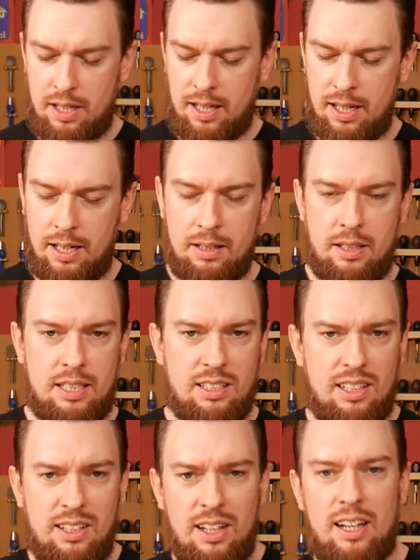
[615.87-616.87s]
uh, there's
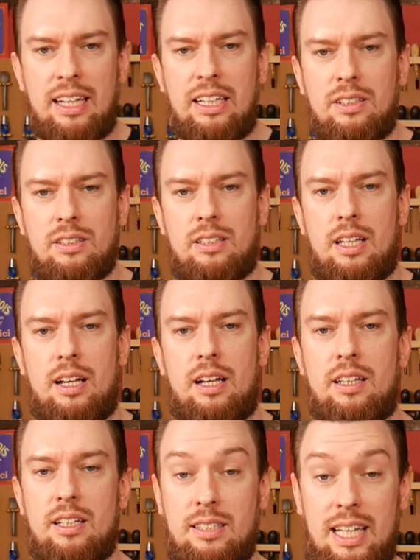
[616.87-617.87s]
a lining on
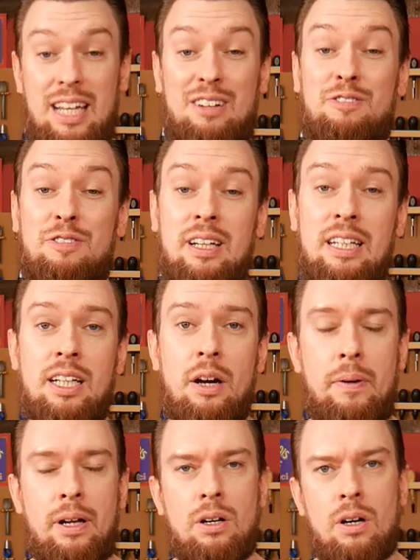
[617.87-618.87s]
there, there's infilling
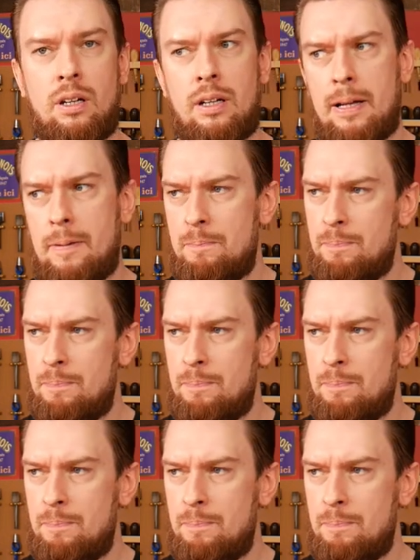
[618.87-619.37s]
going on.